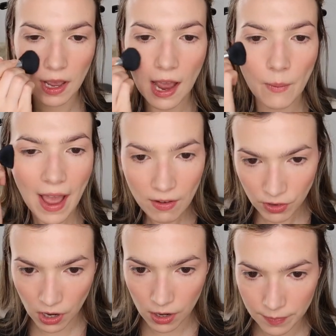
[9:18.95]

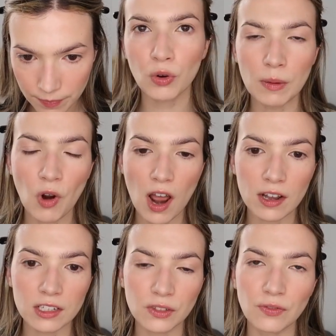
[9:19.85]
However, cream
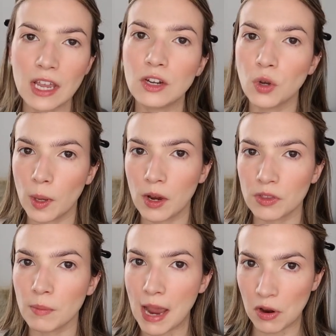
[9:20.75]
products fade quicker
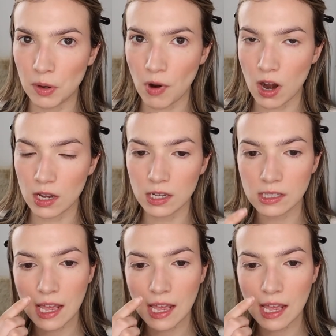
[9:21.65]
than powder products,